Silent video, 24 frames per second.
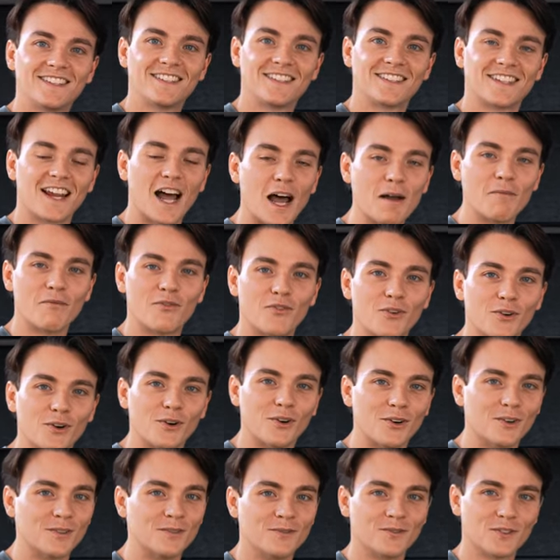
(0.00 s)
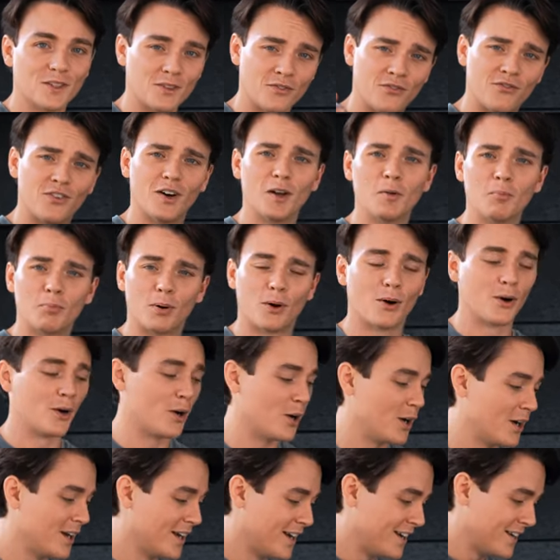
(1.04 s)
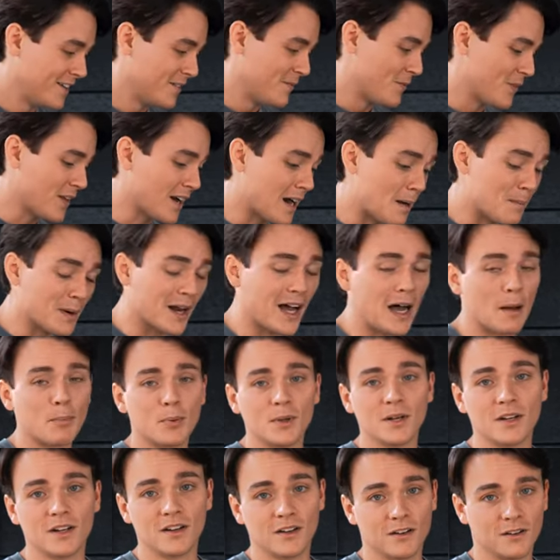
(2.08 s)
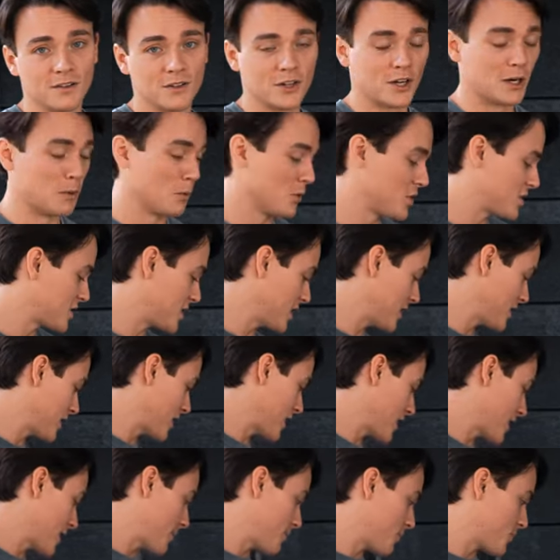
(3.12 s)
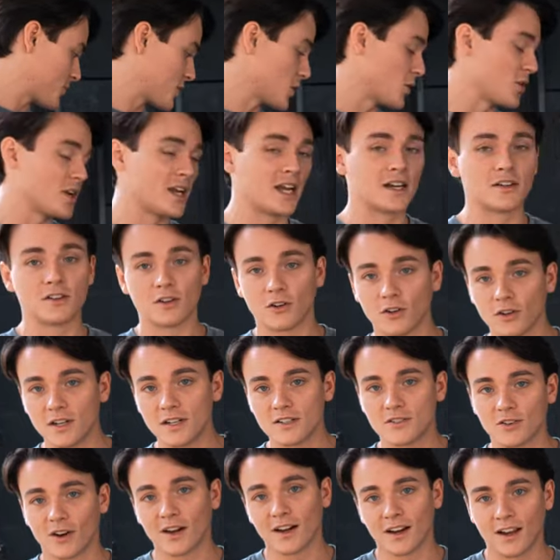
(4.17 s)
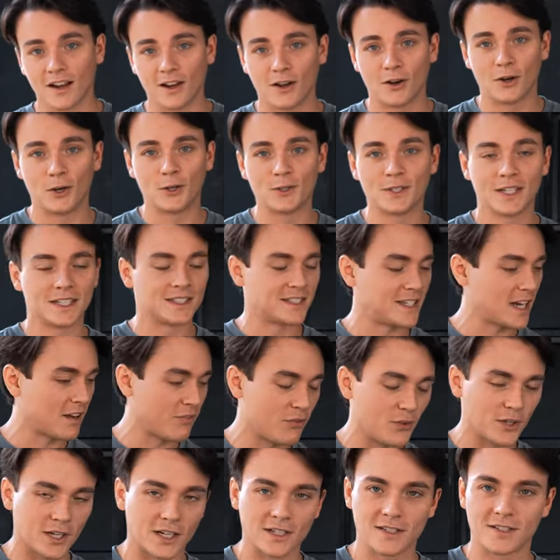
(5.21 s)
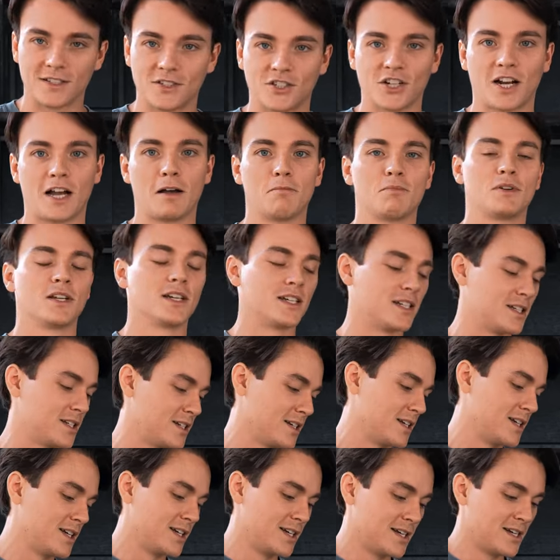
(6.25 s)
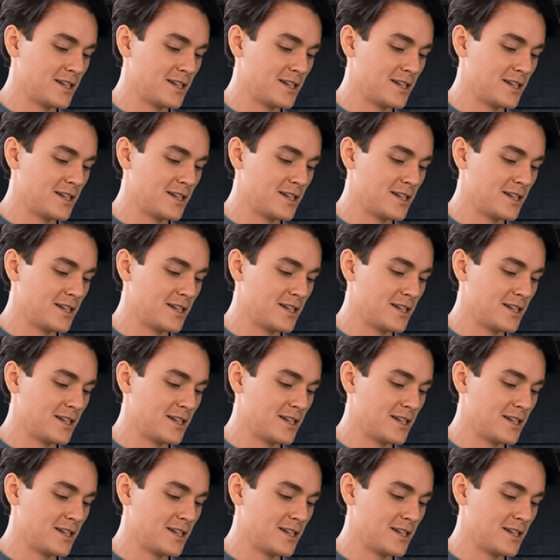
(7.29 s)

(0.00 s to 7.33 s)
It's time for the fun part. I'm gonna hop in here. You know, we're sitting at 38 degrees right now. That definitely gets the job done.